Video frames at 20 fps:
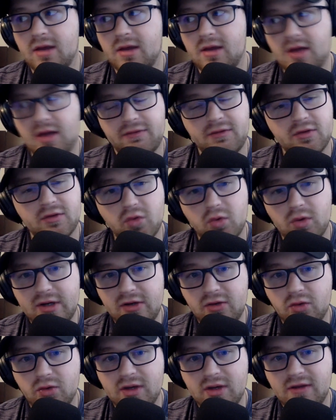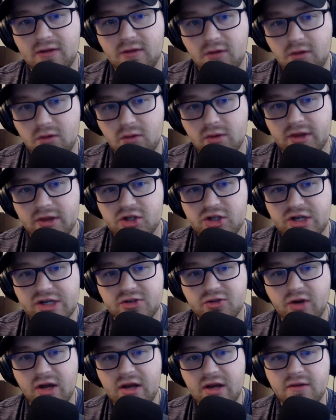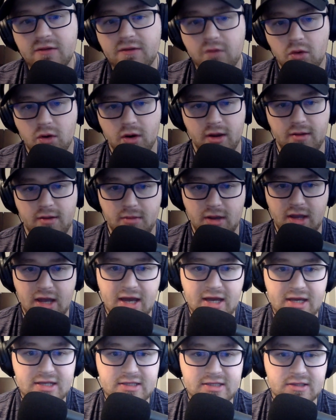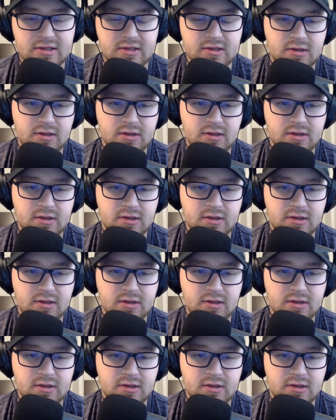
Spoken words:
after 2022 when the Jets traded for him, guys.